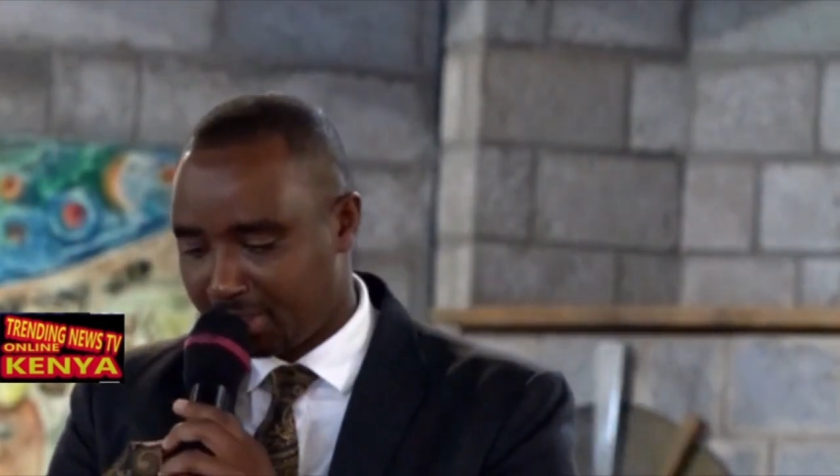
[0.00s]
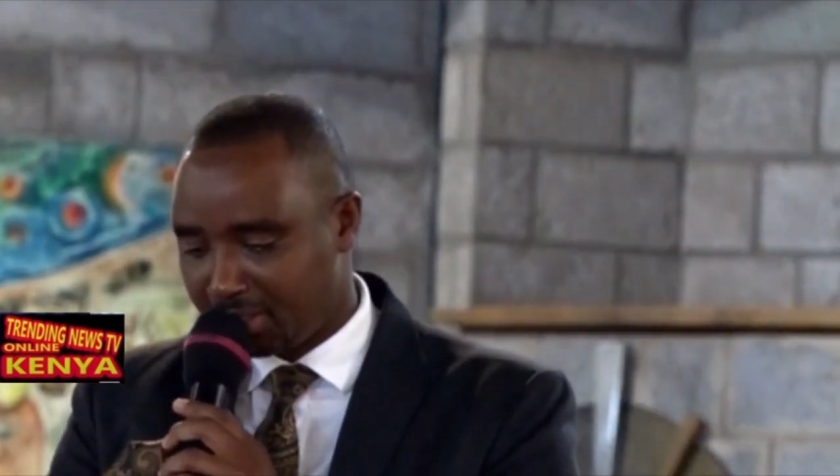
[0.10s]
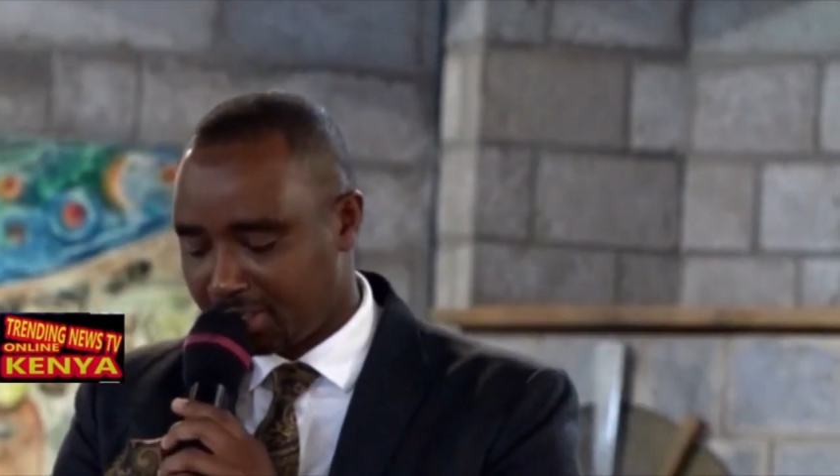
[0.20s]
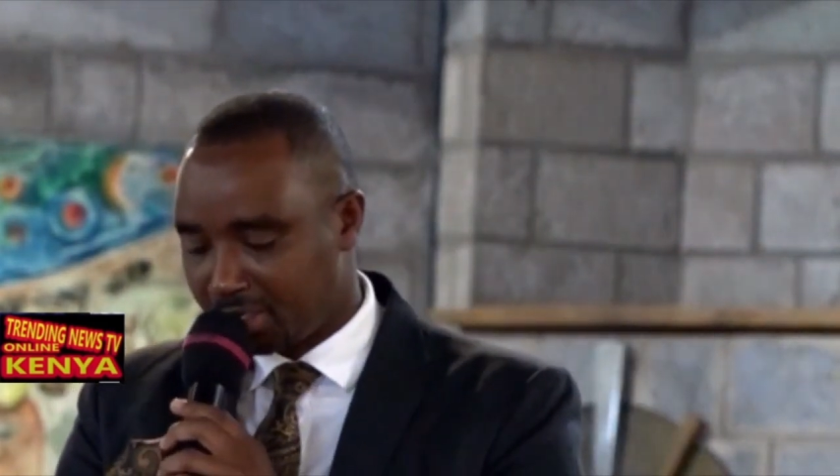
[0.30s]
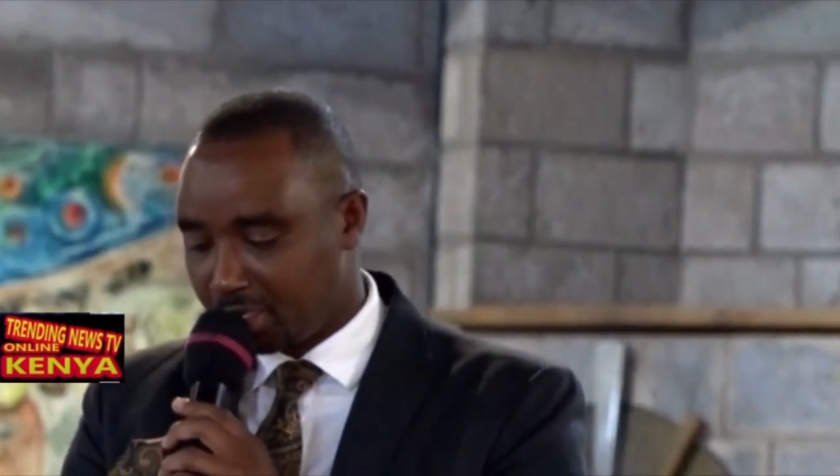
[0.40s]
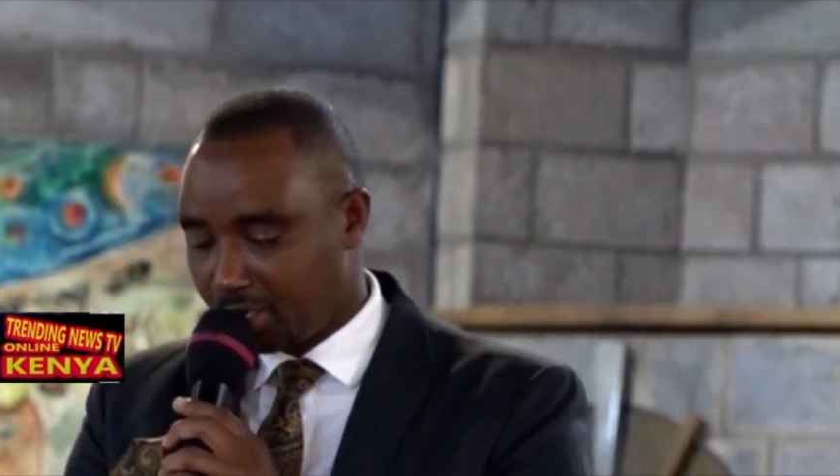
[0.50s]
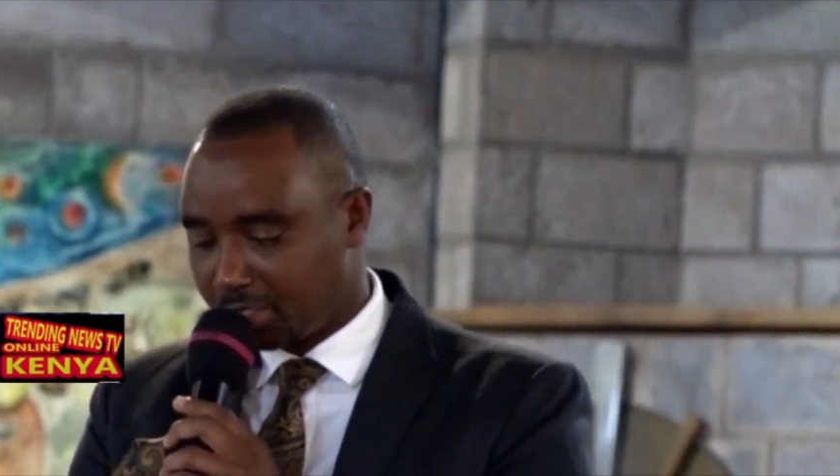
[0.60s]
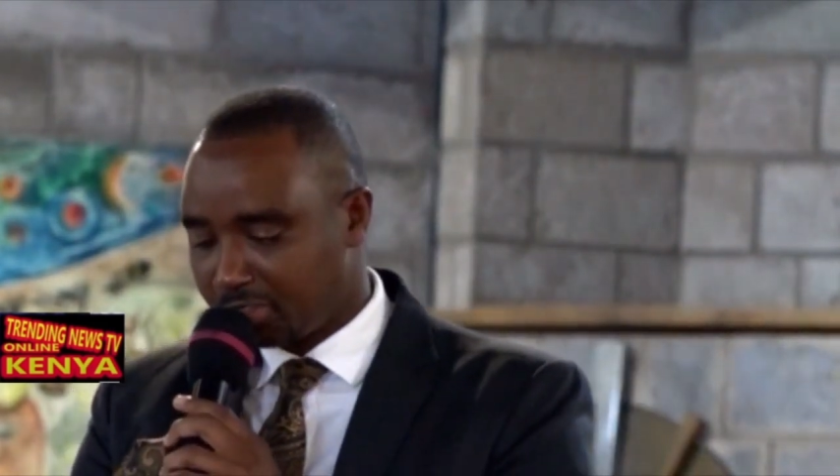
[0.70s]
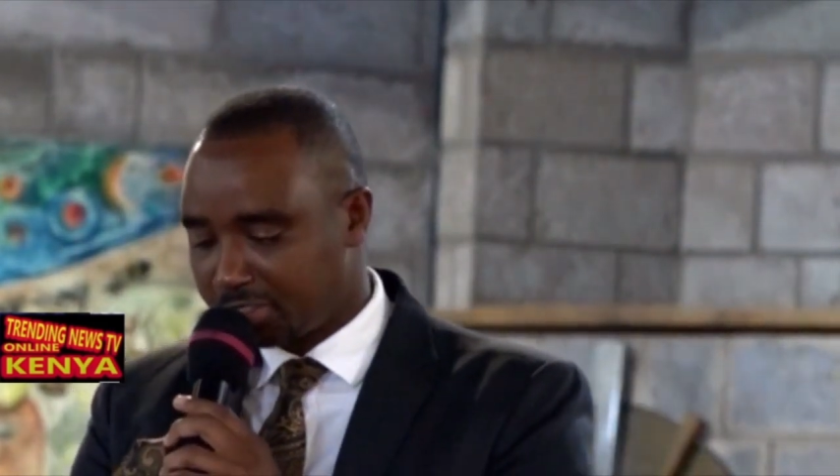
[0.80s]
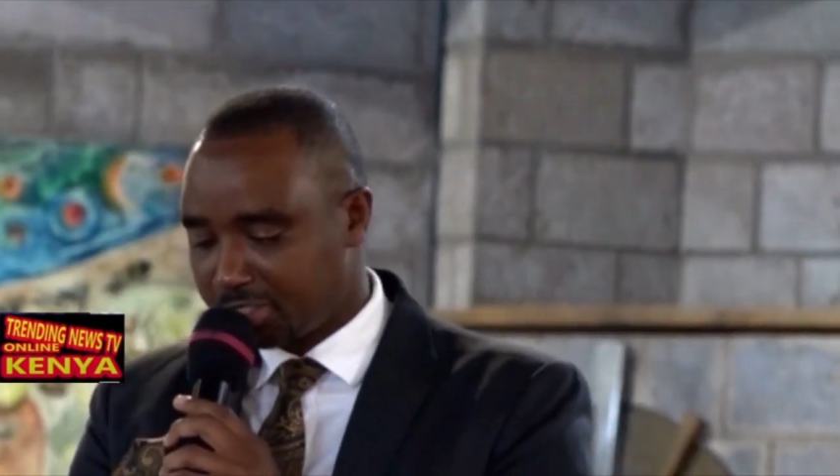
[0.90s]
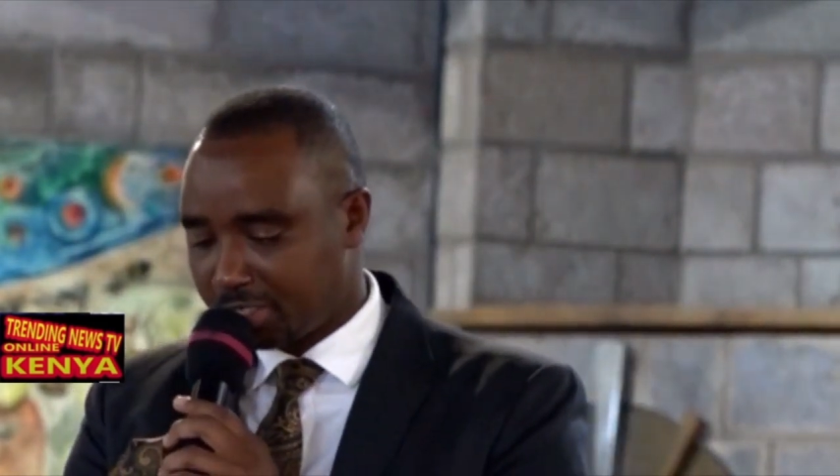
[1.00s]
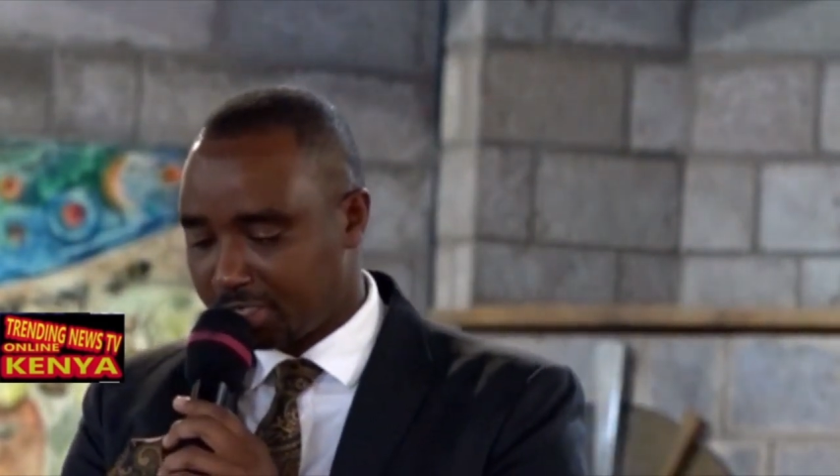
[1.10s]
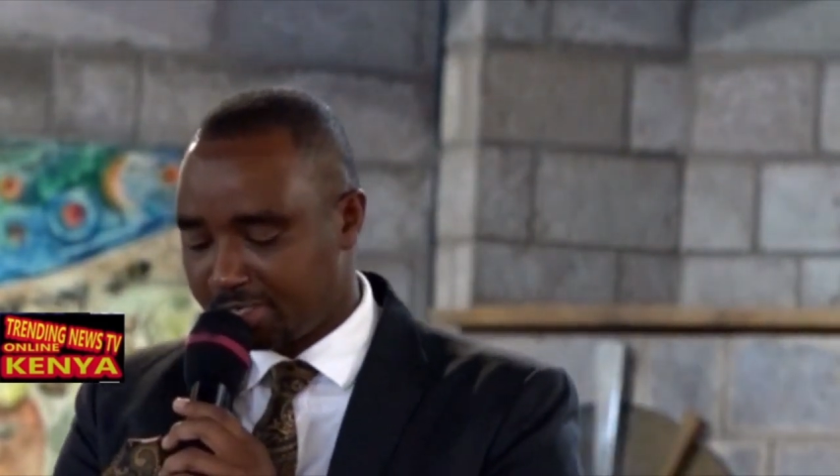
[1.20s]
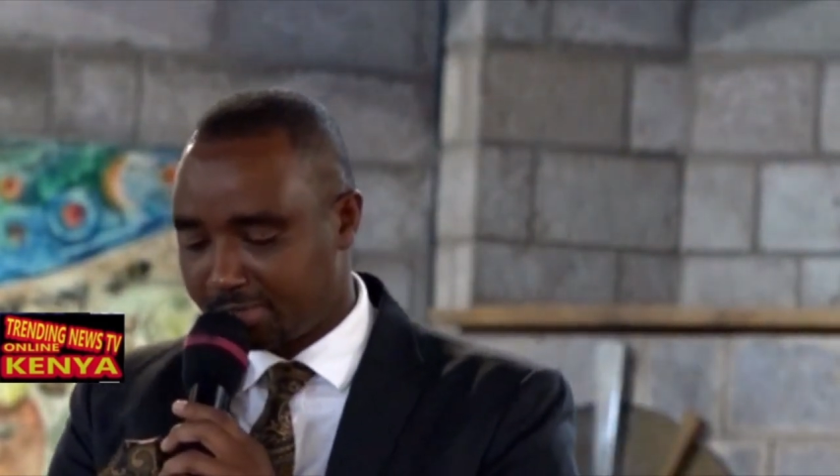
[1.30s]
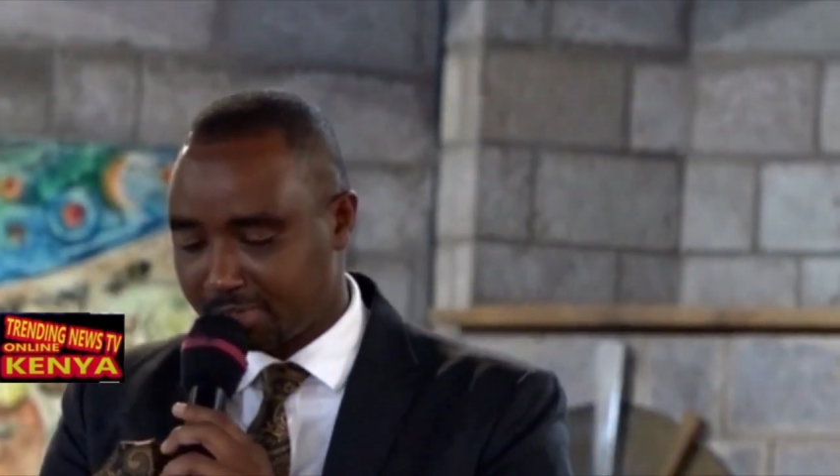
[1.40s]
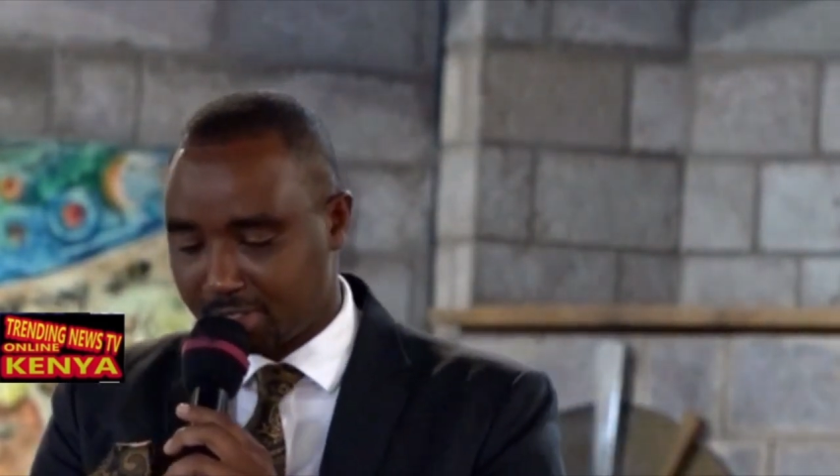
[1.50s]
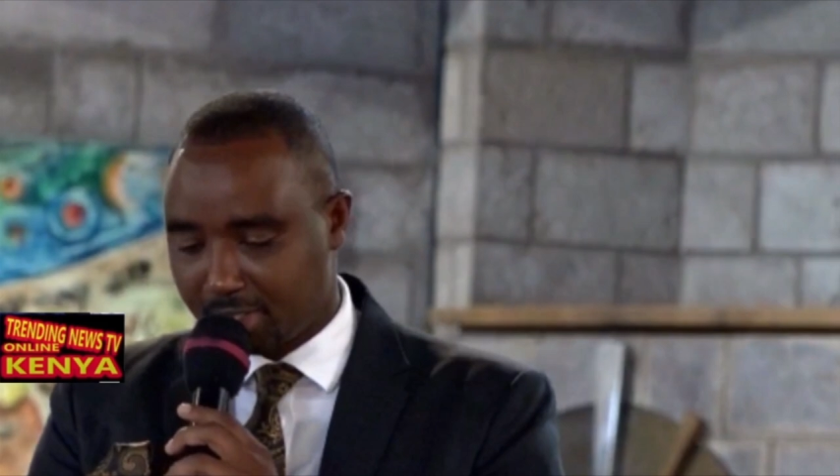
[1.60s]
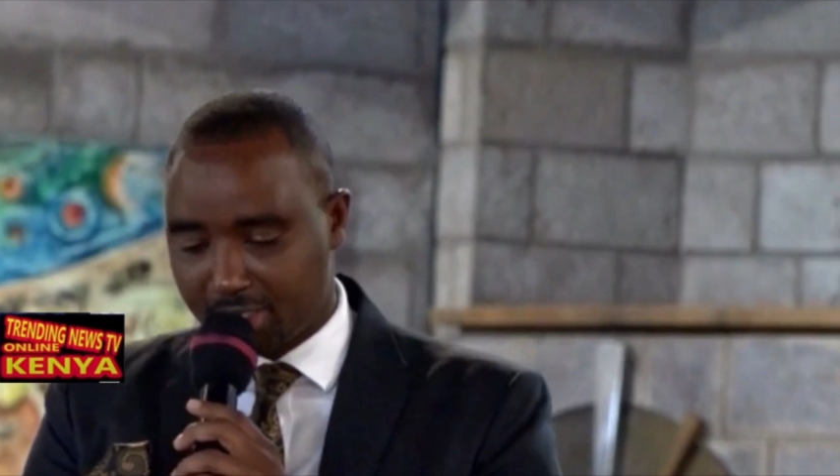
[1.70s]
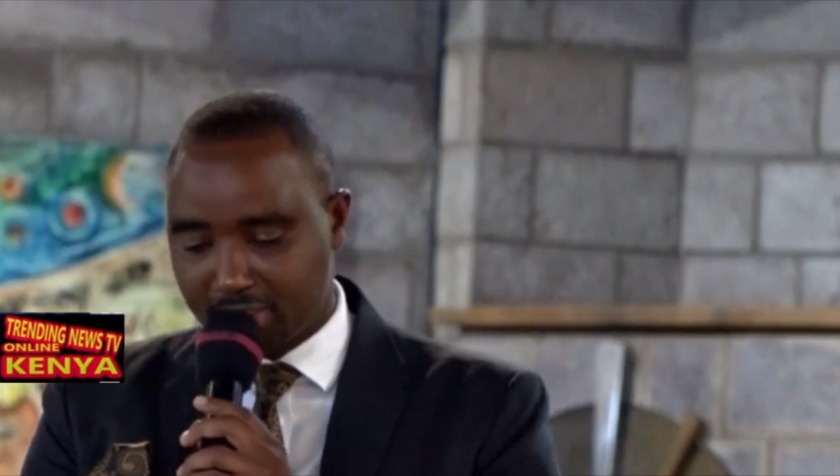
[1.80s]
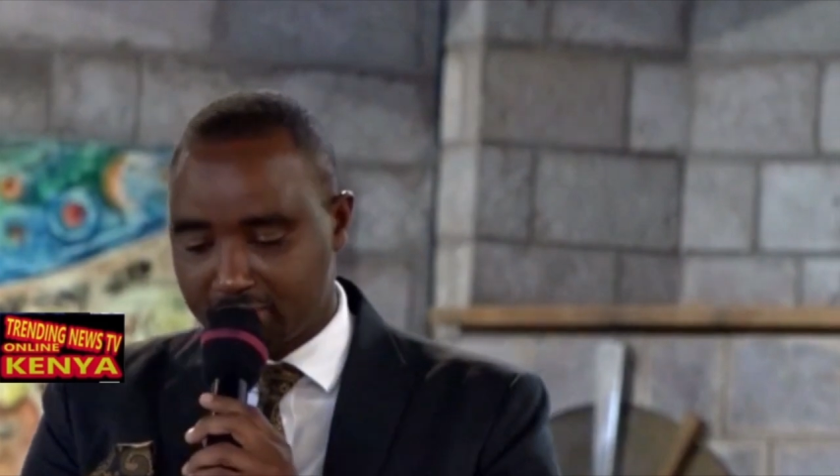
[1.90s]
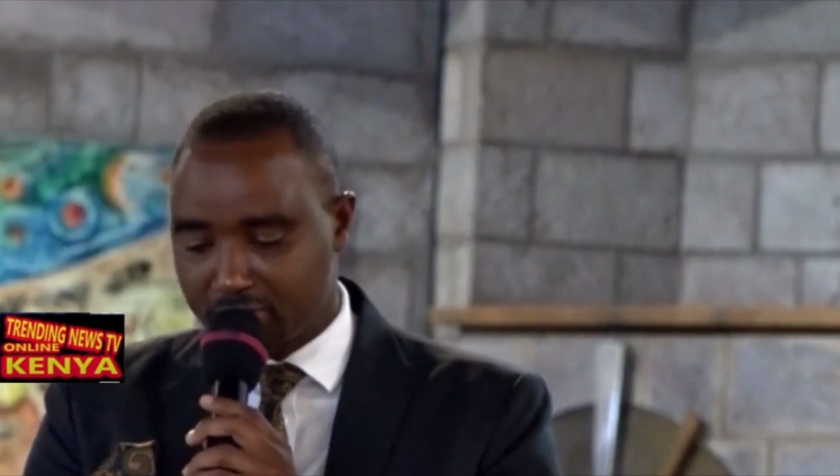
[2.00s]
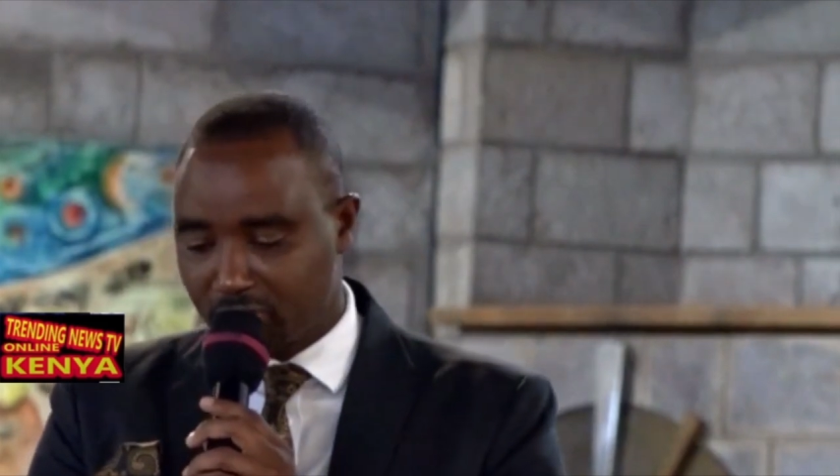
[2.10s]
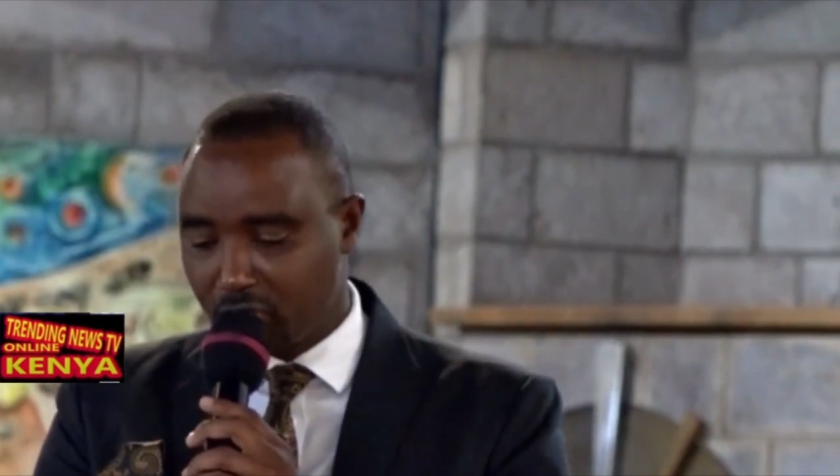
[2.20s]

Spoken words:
in our daughter Candy's